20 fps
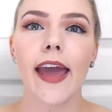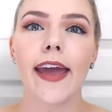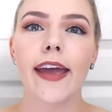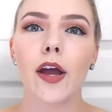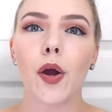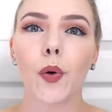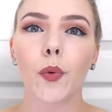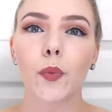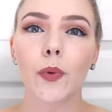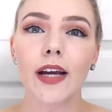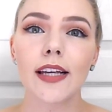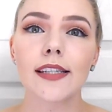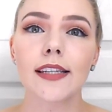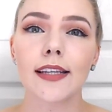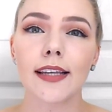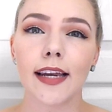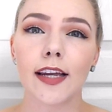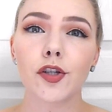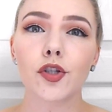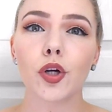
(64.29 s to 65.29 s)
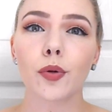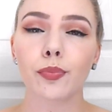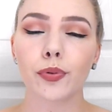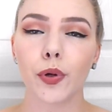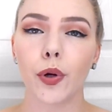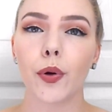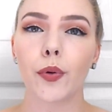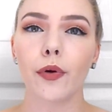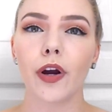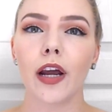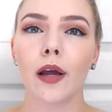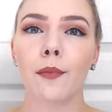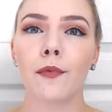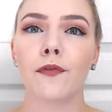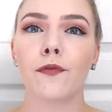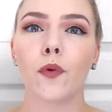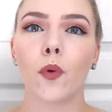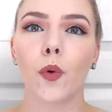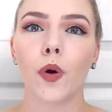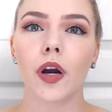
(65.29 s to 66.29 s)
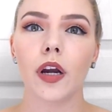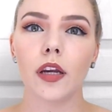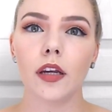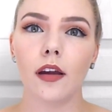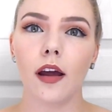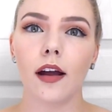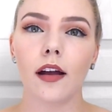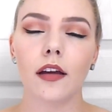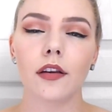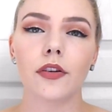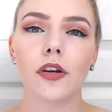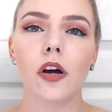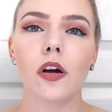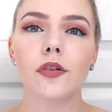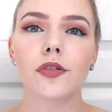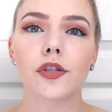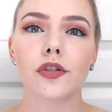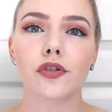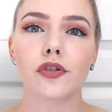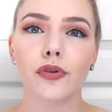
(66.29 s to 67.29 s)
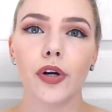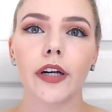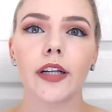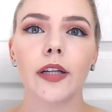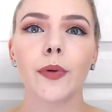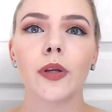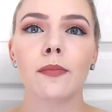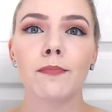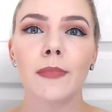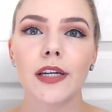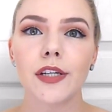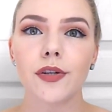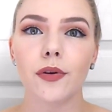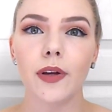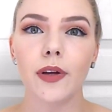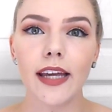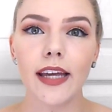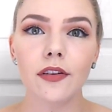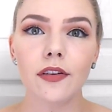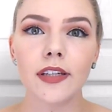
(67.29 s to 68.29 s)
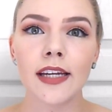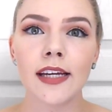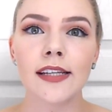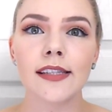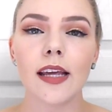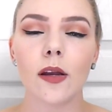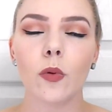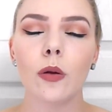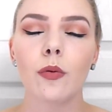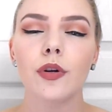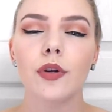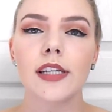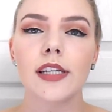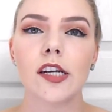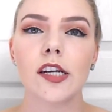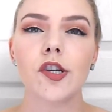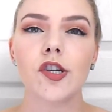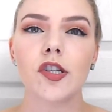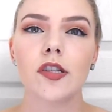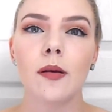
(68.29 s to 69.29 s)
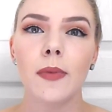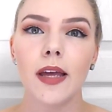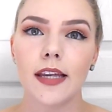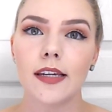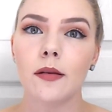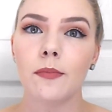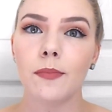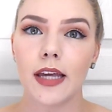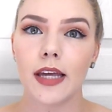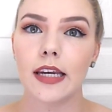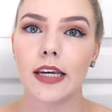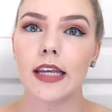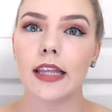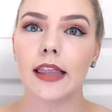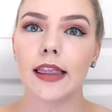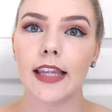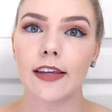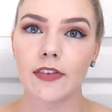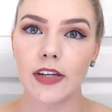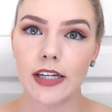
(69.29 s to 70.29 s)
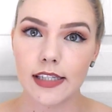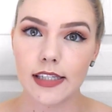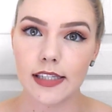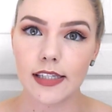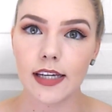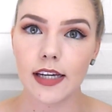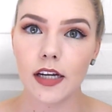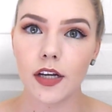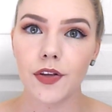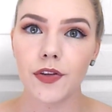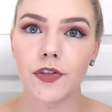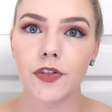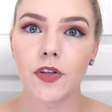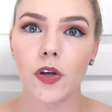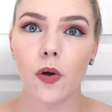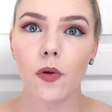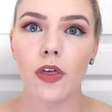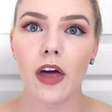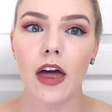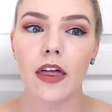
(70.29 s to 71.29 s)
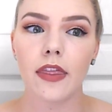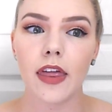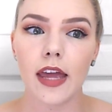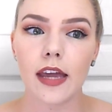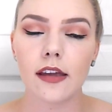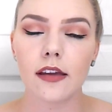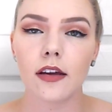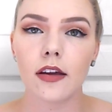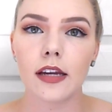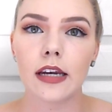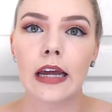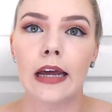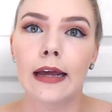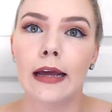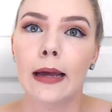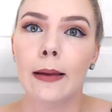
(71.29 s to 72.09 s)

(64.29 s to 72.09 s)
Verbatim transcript: a residential program for young adults adults struggling with mental illness and we were teaching them independent living skills so that they could